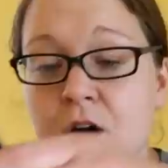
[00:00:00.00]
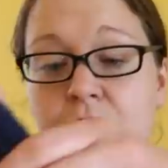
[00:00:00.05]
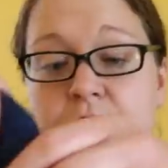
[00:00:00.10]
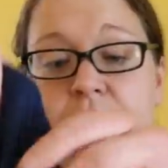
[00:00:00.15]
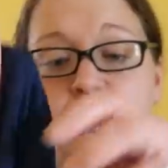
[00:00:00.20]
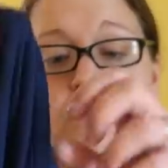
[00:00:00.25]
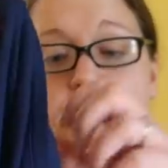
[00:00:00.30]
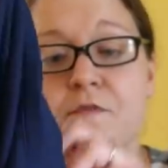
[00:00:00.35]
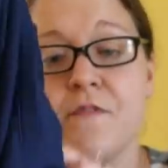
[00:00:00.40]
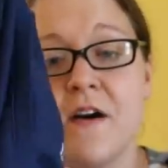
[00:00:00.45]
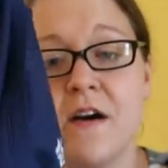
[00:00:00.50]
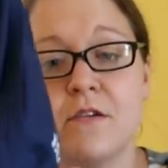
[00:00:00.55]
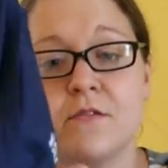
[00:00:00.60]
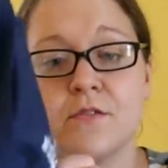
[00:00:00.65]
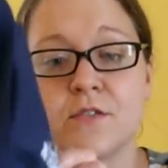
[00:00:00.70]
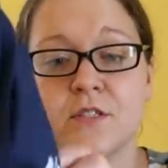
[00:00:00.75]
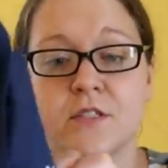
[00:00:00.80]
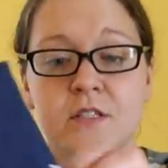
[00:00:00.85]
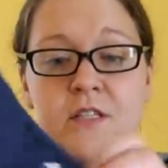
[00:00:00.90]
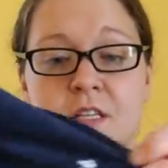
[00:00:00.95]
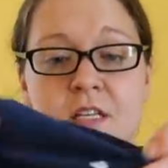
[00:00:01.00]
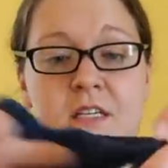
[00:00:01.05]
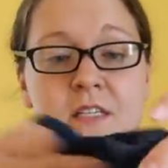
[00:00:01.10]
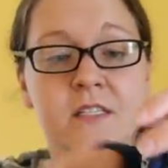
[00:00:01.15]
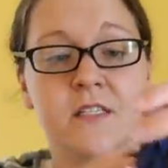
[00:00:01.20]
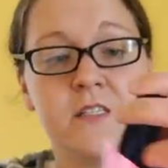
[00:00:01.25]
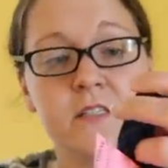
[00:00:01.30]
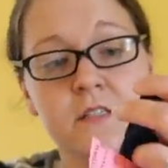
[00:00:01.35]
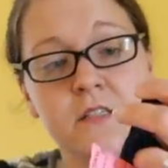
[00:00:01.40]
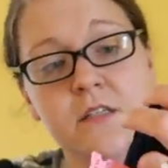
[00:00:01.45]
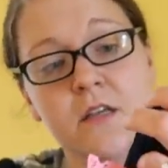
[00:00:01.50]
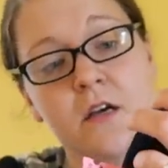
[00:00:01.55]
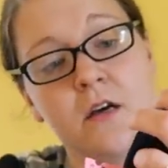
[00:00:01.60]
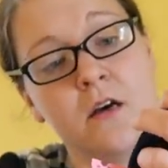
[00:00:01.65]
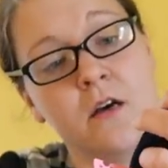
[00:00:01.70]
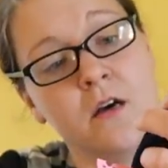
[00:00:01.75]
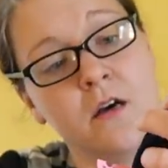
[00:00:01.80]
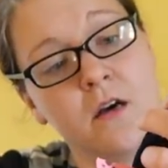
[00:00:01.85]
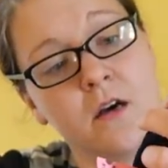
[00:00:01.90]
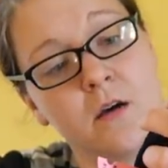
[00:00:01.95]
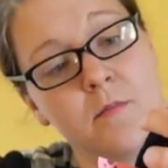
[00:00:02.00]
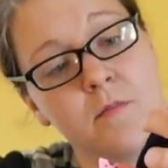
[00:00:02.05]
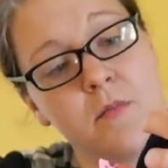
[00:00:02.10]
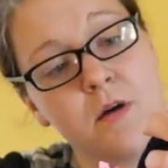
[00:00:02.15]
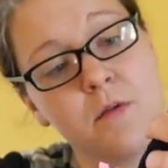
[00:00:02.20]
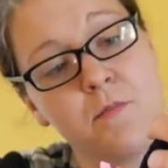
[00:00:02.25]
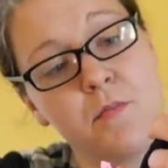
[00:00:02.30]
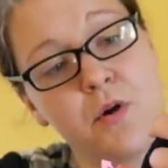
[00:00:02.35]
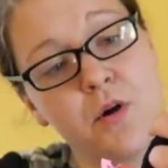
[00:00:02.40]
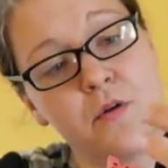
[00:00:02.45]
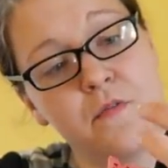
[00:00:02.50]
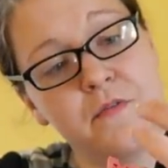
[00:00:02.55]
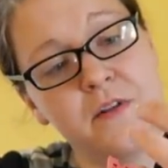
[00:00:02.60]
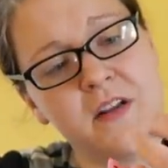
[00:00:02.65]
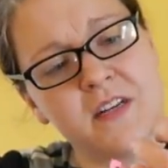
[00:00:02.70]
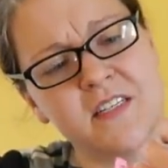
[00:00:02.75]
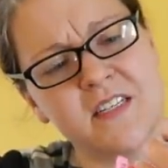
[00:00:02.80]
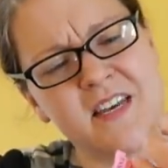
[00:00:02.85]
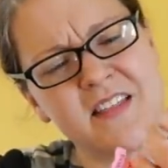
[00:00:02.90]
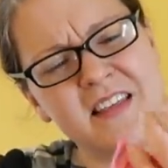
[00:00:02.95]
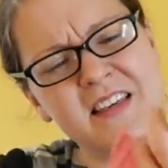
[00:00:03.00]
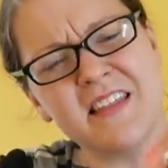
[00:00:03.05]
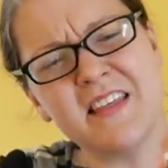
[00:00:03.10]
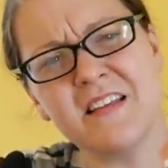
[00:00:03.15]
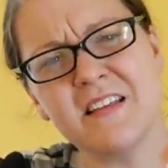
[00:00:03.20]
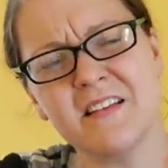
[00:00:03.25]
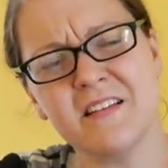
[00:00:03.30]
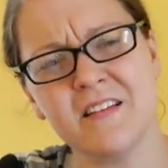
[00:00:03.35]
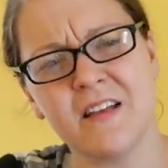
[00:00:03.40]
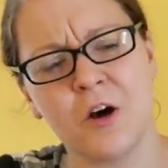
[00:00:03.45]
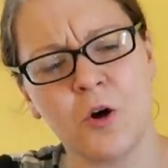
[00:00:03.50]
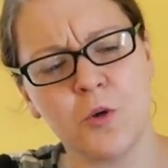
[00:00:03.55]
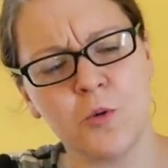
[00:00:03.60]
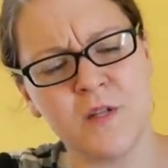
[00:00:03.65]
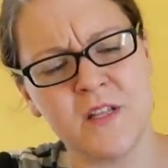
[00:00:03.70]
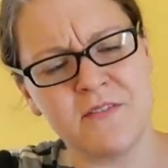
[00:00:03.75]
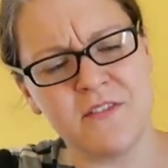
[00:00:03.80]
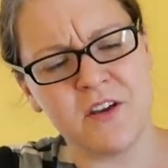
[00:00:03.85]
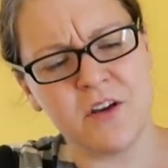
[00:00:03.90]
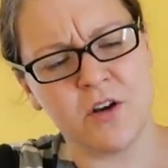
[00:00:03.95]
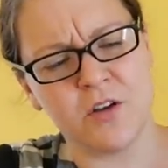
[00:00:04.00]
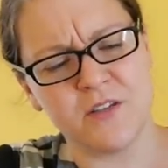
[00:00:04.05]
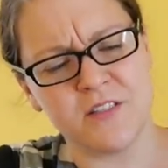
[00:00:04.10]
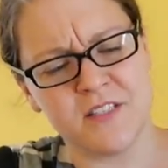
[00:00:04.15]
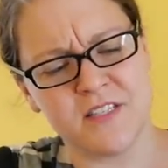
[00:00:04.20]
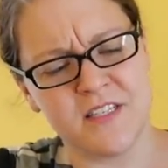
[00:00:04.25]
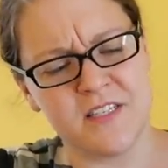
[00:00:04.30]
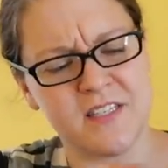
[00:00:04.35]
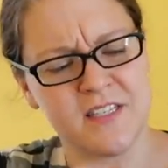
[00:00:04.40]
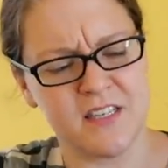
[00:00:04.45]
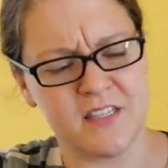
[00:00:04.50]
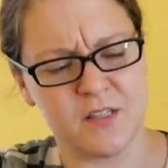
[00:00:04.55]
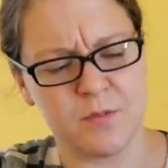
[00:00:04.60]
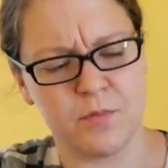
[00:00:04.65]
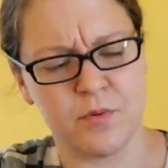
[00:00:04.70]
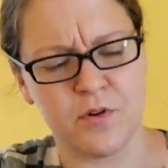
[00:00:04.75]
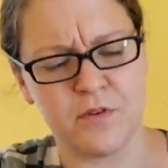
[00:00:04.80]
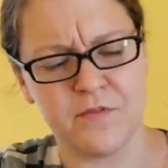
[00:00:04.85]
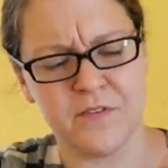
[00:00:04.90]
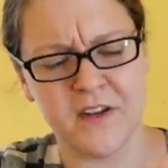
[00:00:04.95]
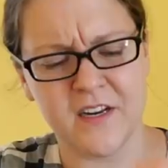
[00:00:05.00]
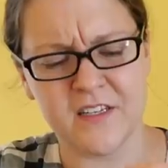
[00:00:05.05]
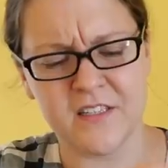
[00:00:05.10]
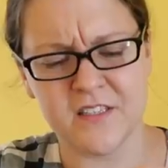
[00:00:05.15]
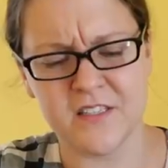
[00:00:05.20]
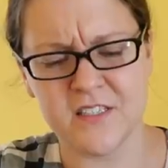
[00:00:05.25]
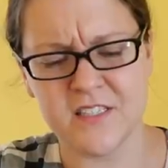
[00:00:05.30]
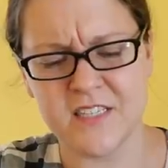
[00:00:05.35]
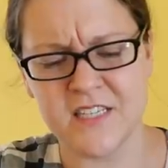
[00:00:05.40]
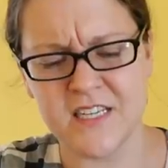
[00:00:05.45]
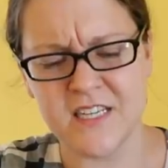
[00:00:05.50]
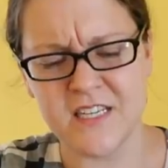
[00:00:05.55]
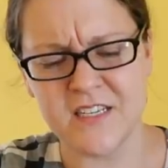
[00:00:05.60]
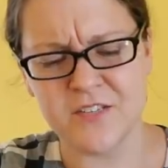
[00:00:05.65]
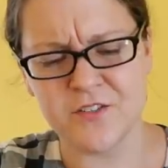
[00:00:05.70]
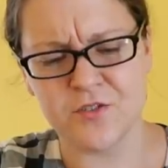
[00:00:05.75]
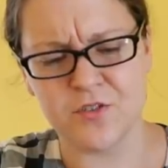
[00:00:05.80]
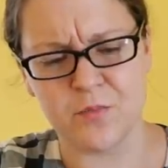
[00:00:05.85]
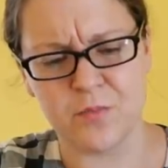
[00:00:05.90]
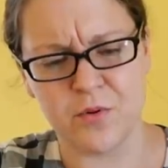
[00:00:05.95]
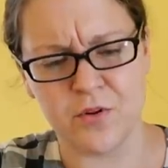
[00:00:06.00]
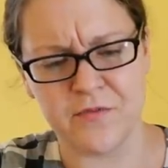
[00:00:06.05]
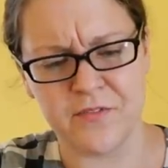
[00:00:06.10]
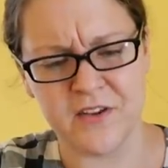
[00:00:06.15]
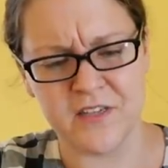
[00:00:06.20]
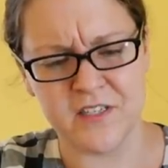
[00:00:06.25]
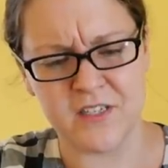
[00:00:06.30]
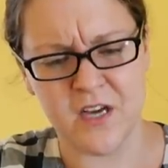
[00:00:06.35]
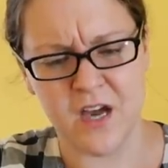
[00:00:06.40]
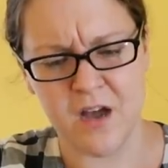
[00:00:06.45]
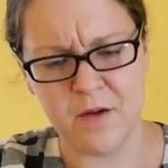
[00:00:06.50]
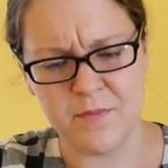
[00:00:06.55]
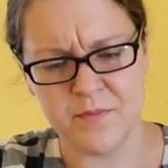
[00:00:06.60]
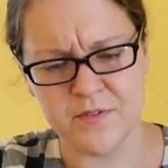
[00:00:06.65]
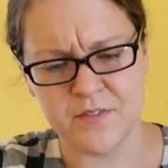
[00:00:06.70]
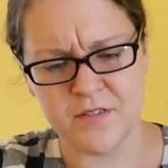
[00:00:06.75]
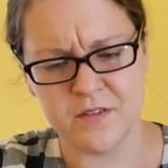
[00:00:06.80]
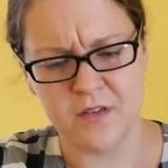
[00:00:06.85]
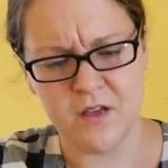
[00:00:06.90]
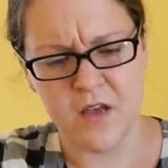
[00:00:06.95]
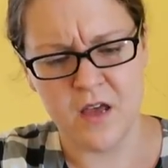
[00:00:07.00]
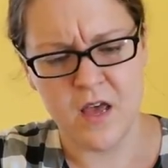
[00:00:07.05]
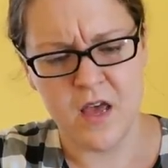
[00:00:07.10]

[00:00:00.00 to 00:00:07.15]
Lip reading: I also found this perfect, I think the Old Navy calls these like the perfect tees or the perfect tops.